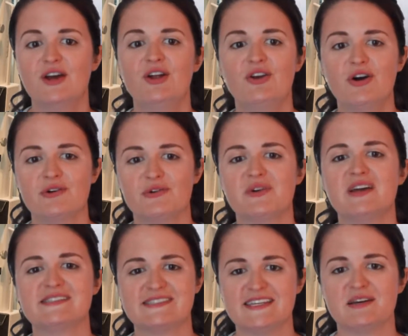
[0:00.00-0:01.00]
known
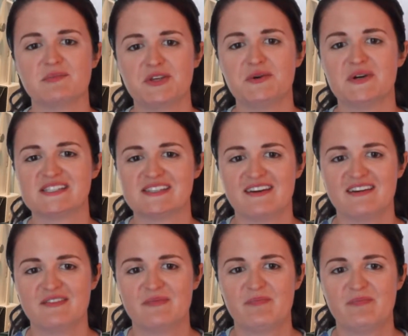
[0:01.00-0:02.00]
as the M Q S A.